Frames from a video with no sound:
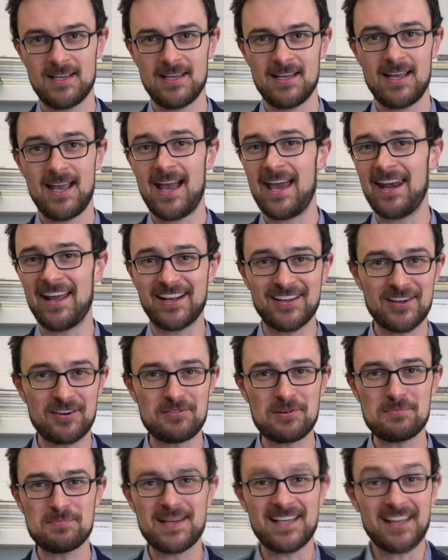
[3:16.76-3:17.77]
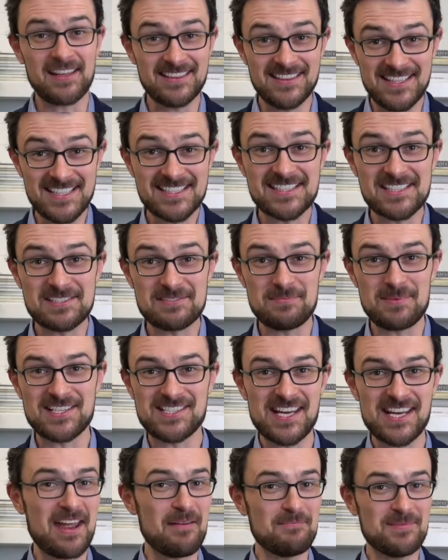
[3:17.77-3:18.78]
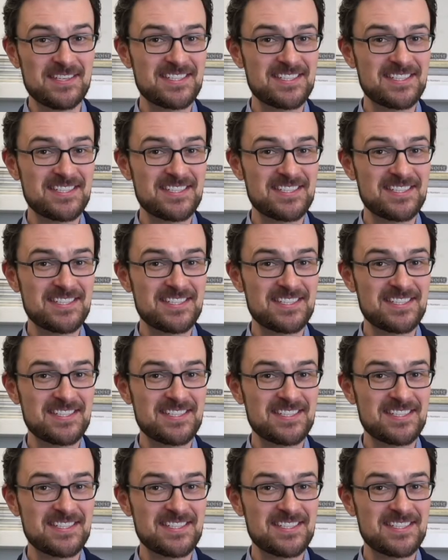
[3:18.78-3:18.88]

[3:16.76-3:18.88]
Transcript: And I got to admit, this is my jam.